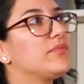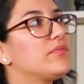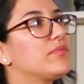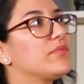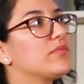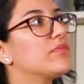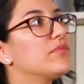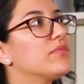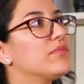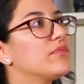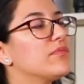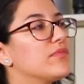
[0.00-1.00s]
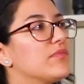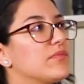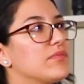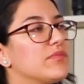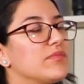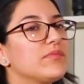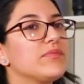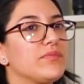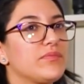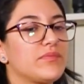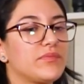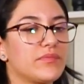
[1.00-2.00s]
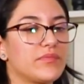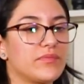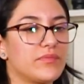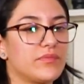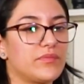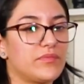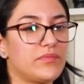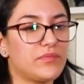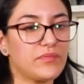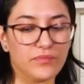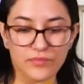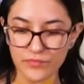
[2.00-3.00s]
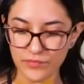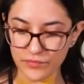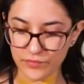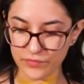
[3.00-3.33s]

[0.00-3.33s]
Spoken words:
This person isn't speaking.